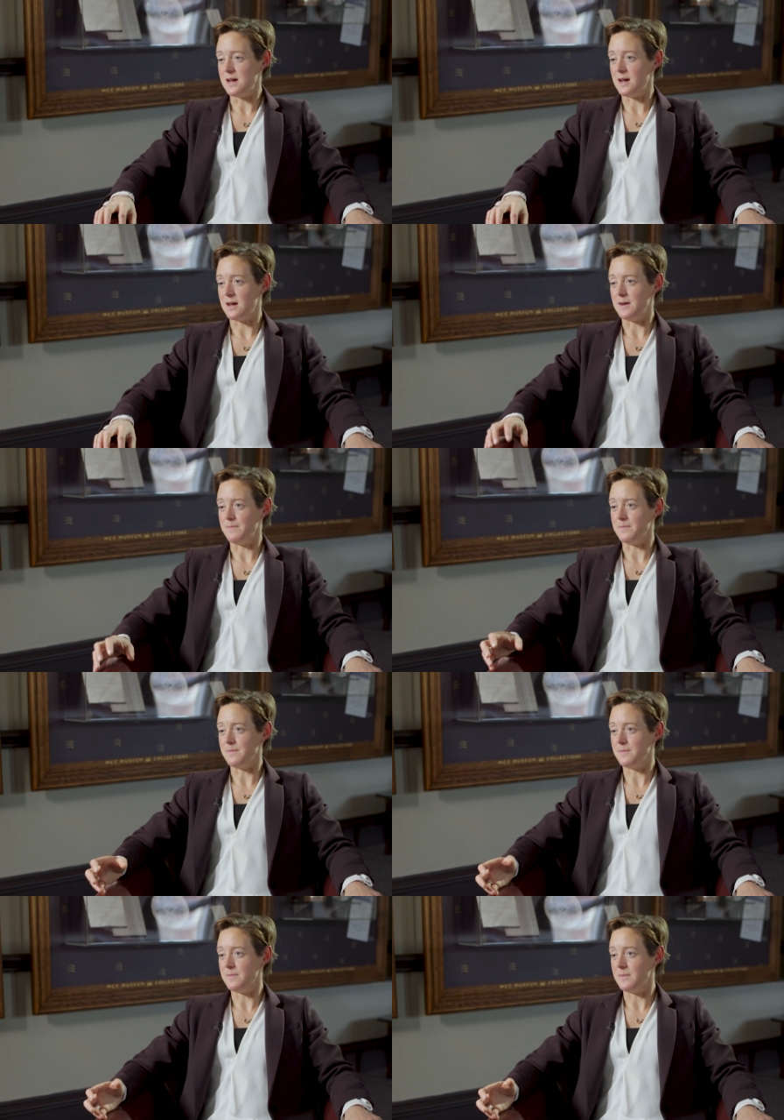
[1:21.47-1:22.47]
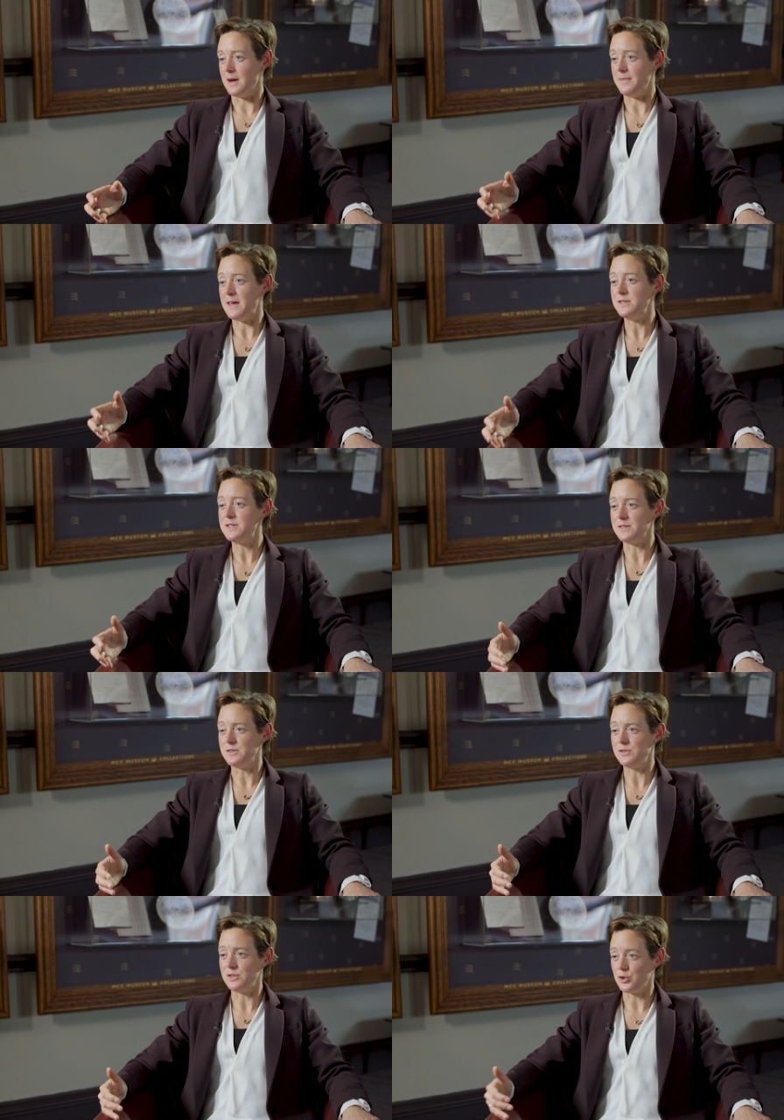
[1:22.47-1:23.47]
um, and then to,
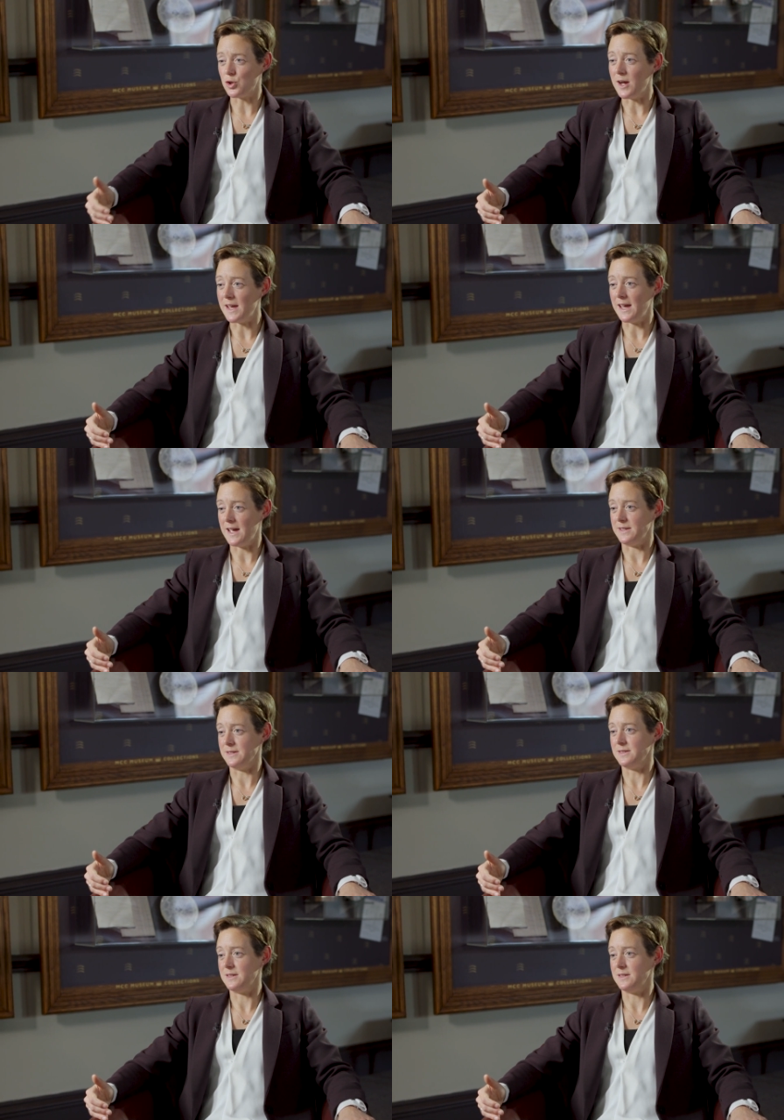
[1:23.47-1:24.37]
to try again,